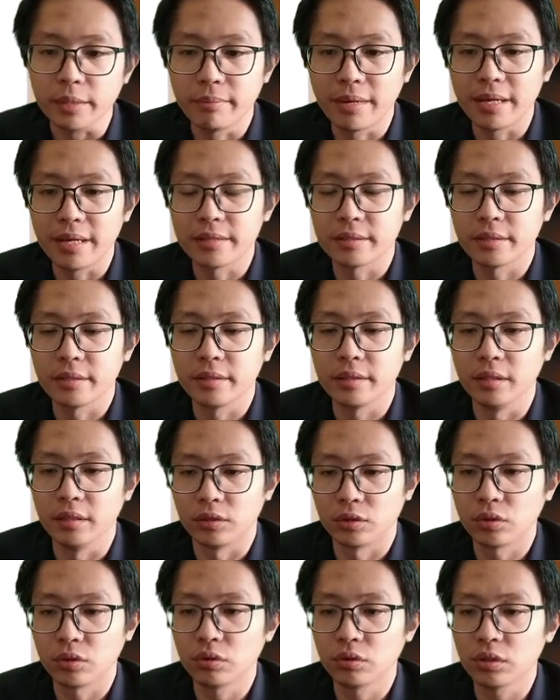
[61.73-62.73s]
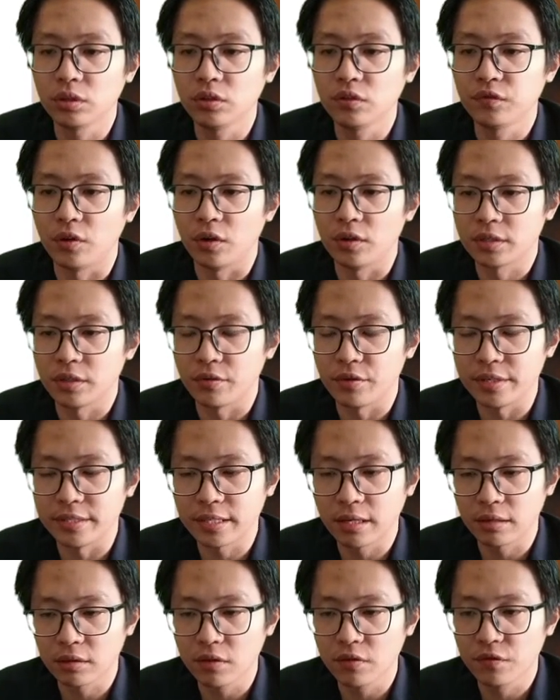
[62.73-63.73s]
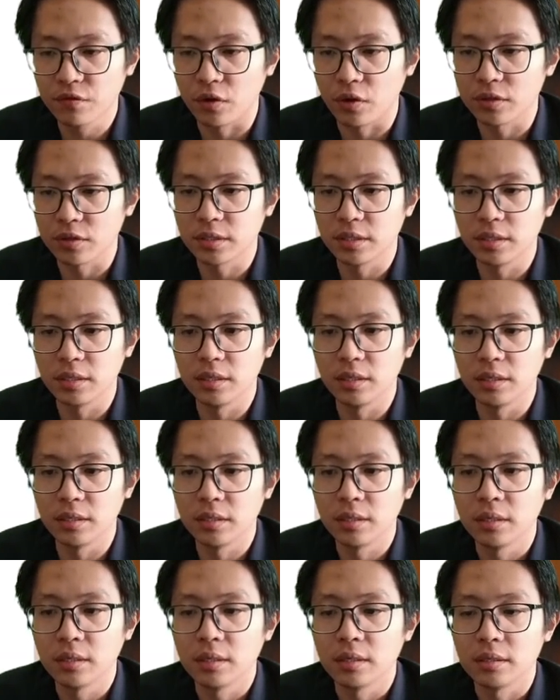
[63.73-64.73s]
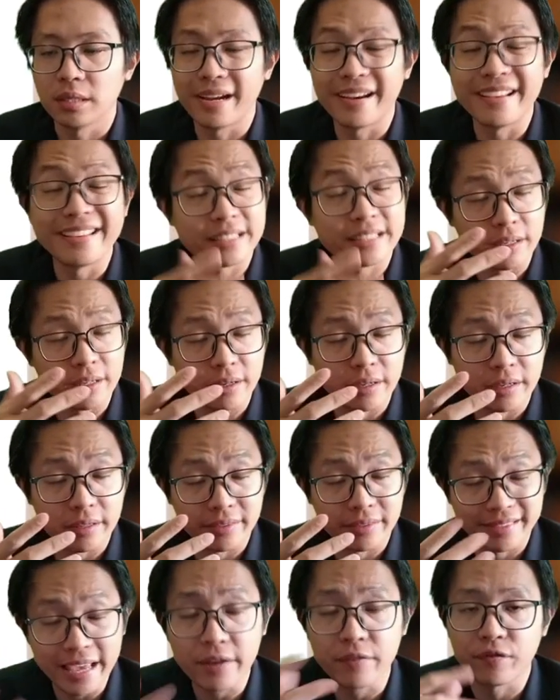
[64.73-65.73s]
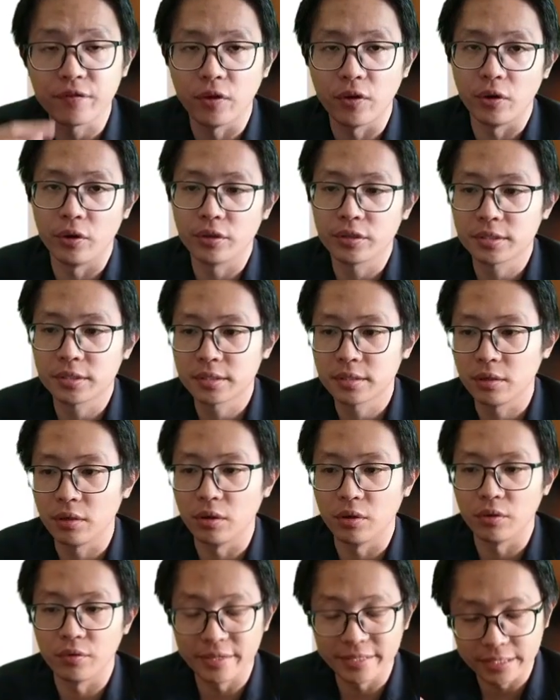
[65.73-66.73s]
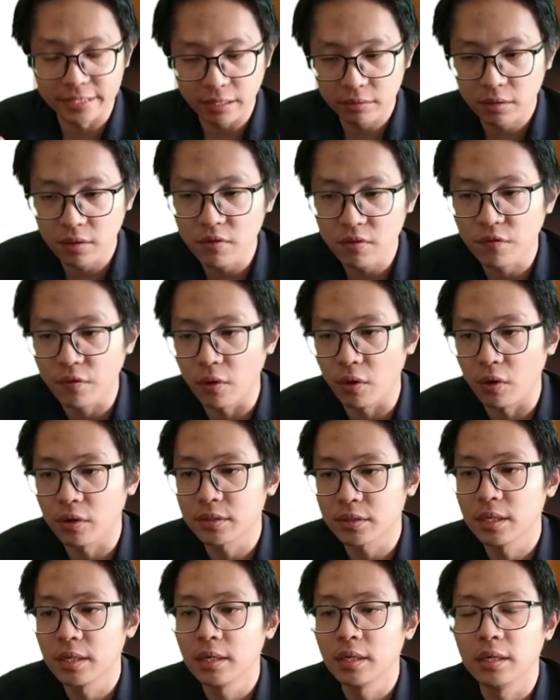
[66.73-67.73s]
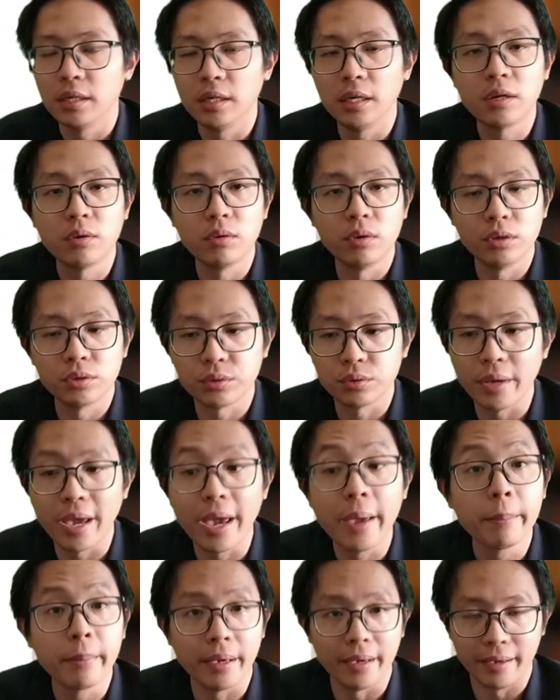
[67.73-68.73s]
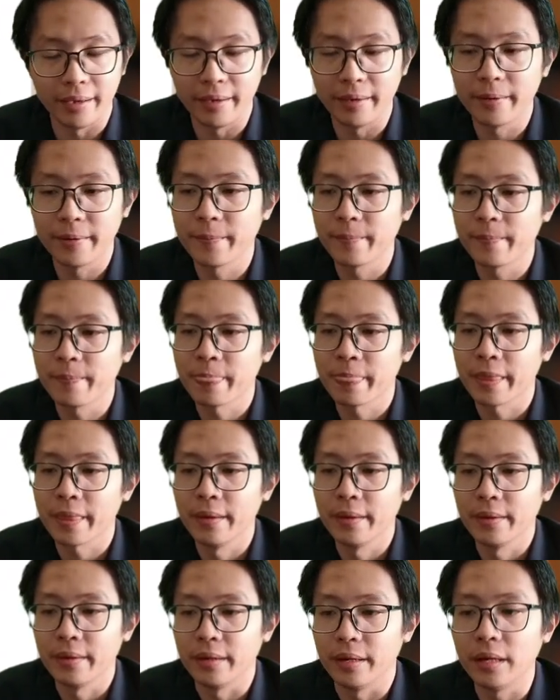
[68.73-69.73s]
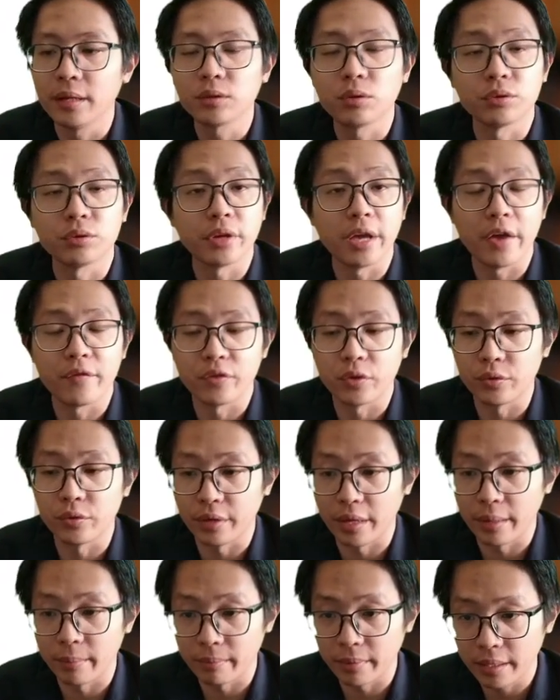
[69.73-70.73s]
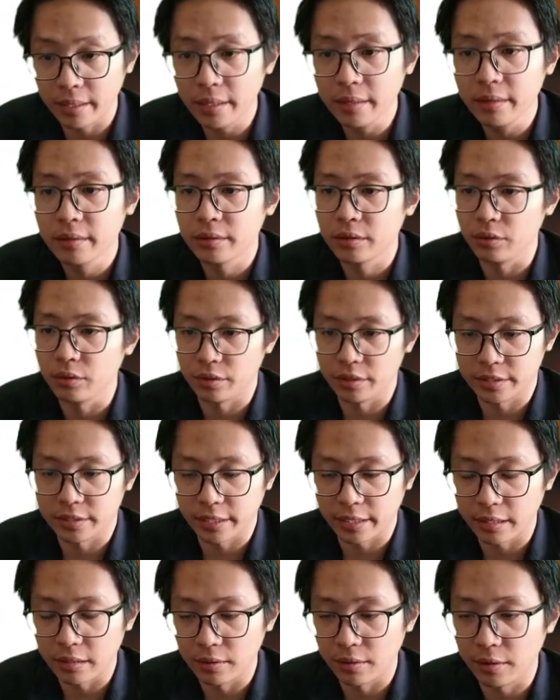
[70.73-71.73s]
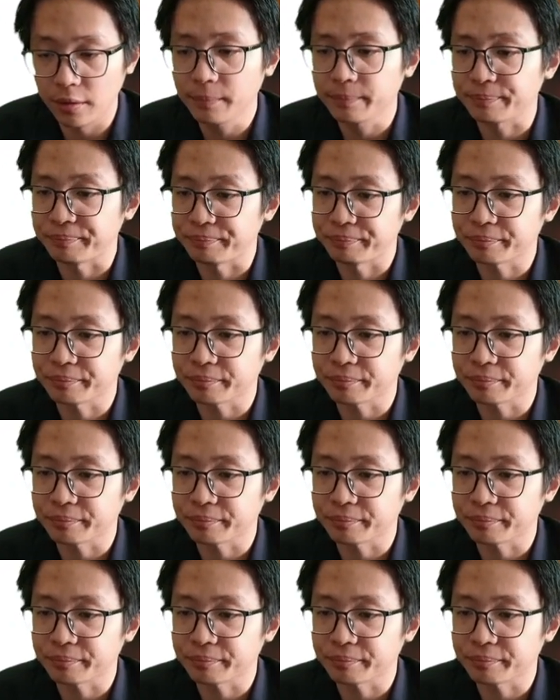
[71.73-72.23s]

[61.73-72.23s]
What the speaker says: but the total force, the resultant force, there is a net force or resultant force equal to ma. Total F equal to ma, Newton's second law.